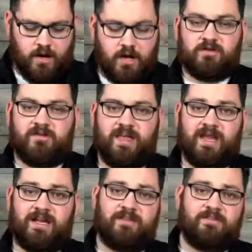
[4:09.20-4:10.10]
So that
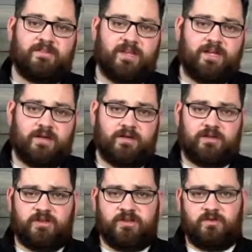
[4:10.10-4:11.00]
is the
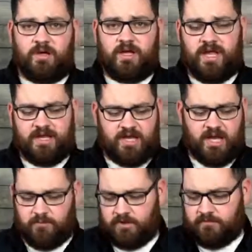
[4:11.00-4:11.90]
Q8
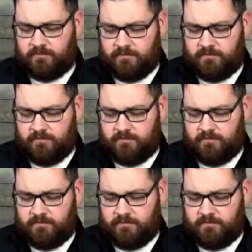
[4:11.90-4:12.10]
camera.